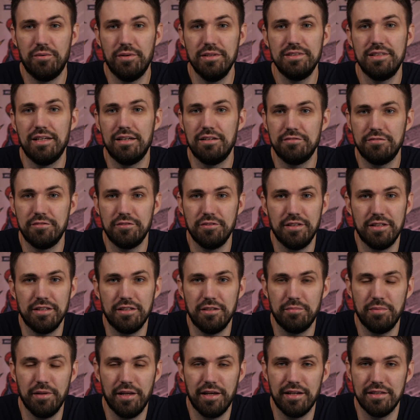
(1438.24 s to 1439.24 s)
was helpful and
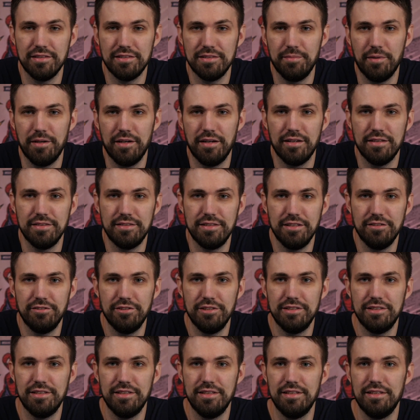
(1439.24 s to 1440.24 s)
you plan on submitting to
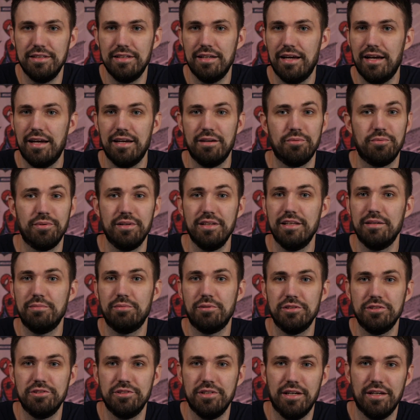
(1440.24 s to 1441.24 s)
CGC, I really
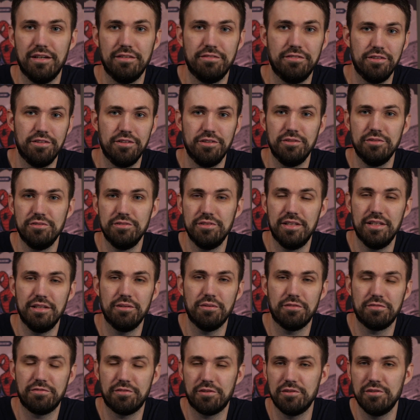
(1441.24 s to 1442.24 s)
appreciate use the
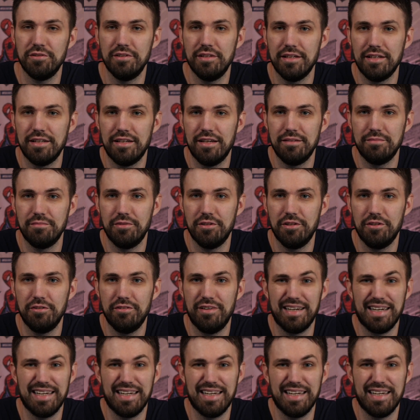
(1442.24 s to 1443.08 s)
referral link down below.